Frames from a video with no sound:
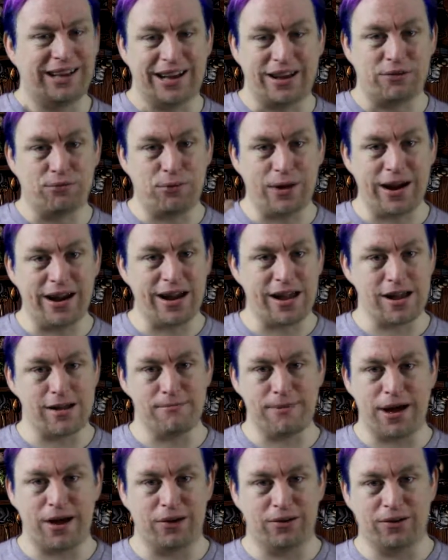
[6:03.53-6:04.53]
reading
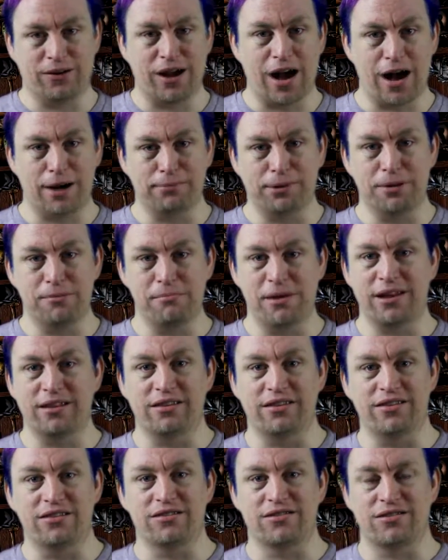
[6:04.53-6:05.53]
about goblin
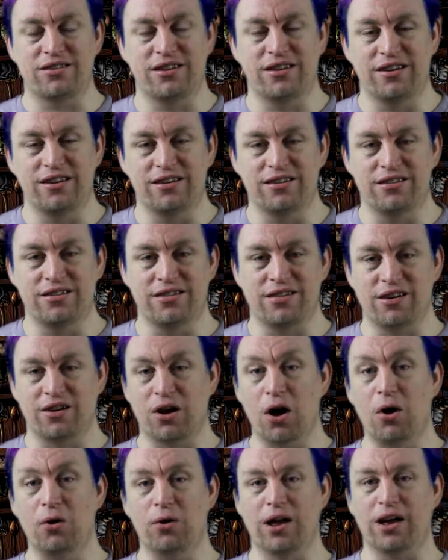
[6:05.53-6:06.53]
mittens in the
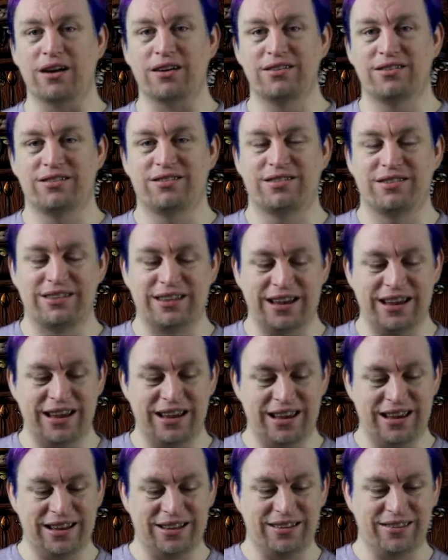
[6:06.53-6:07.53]
codex
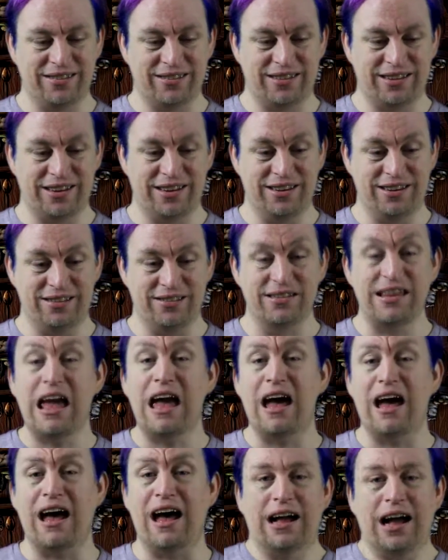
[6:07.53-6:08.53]
and says,
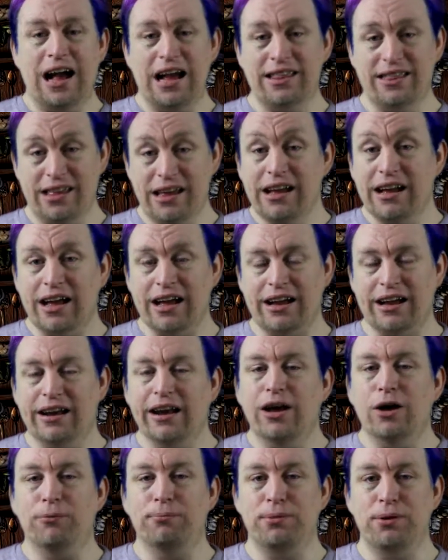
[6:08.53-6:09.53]
yeah, I think I can
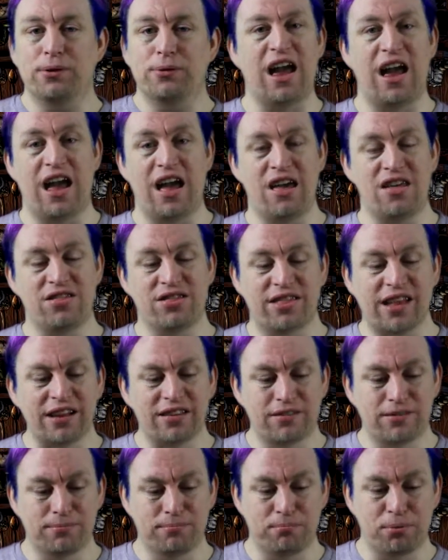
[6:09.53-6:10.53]
help you. And
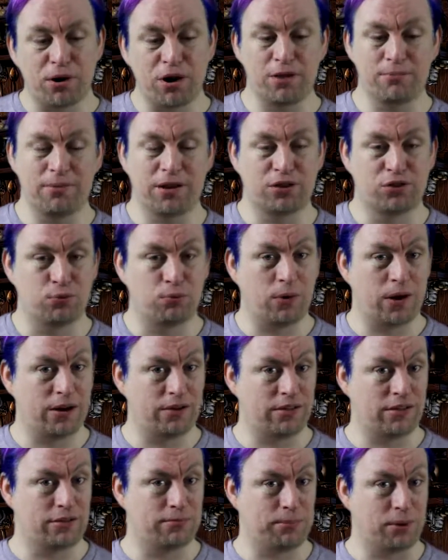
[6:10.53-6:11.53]
that's pretty much where
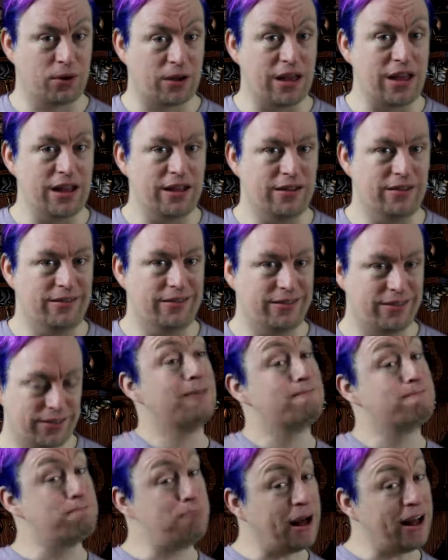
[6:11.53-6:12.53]
this book ends.
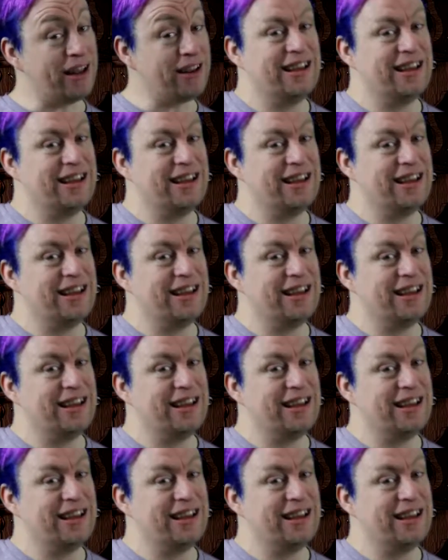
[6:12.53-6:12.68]
But